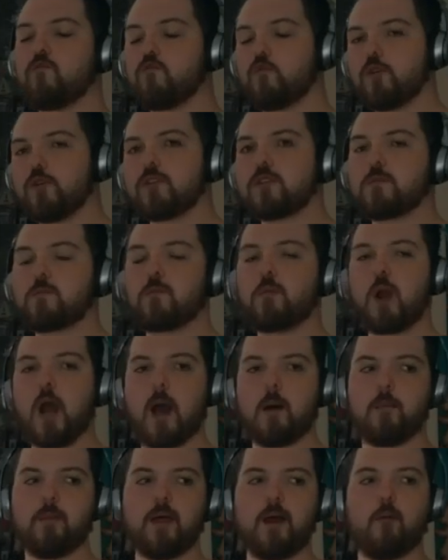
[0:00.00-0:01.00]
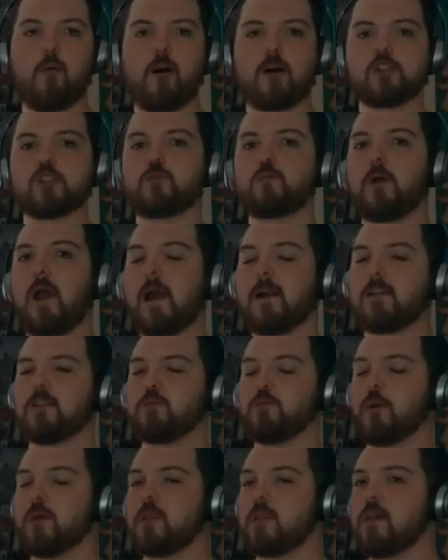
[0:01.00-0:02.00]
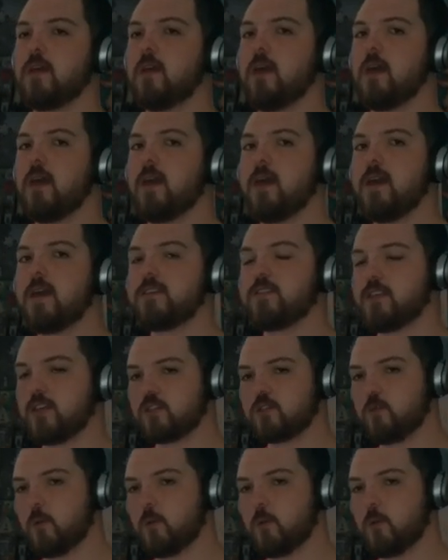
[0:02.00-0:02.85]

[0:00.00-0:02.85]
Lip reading: first problem I want us to practice with is this